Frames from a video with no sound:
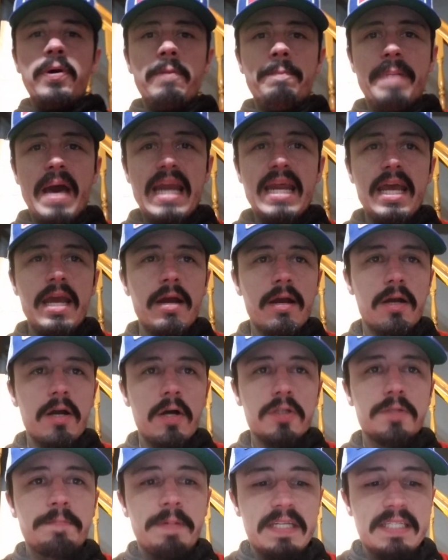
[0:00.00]
Penny here,
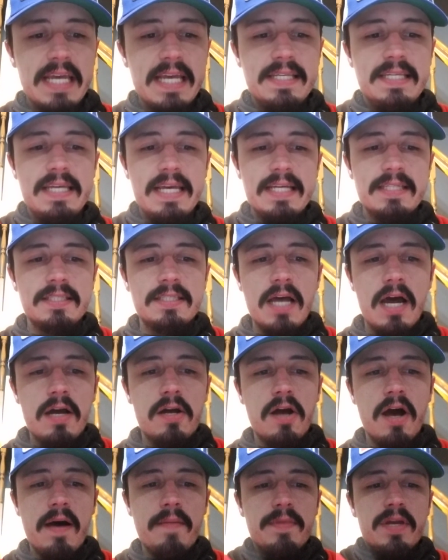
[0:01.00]

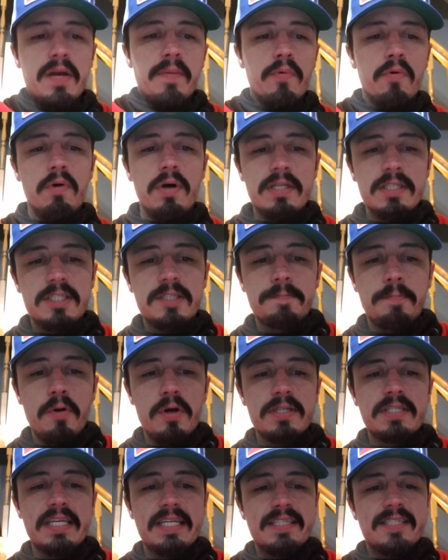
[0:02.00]
GhostPicksATS.com, the number one
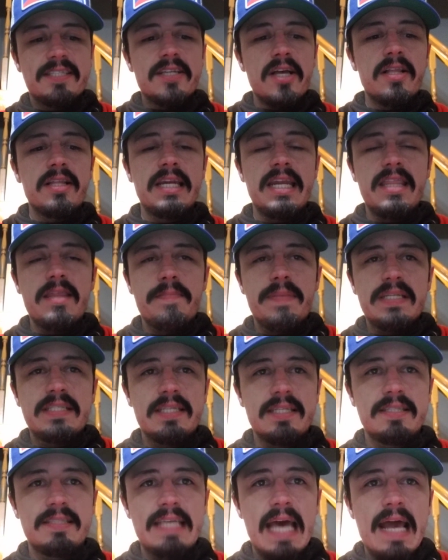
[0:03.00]
sports consultant in the
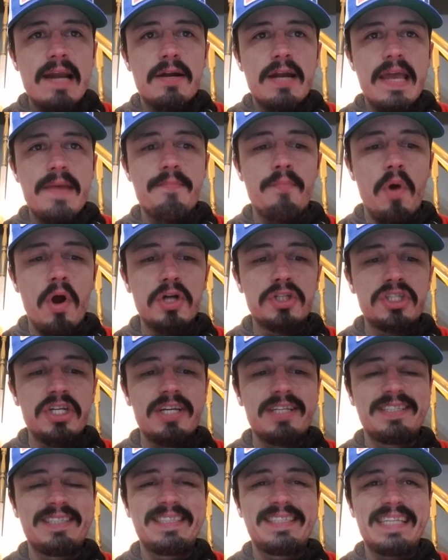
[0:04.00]
business. Saturday, March
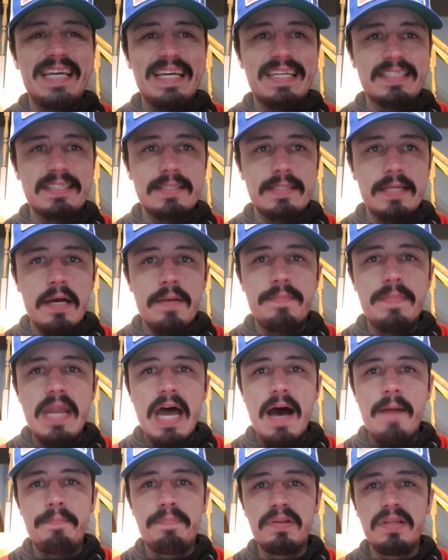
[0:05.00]
6th. I'm
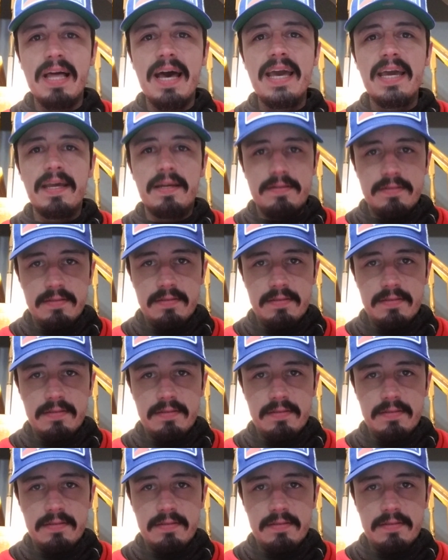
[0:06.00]
not playing.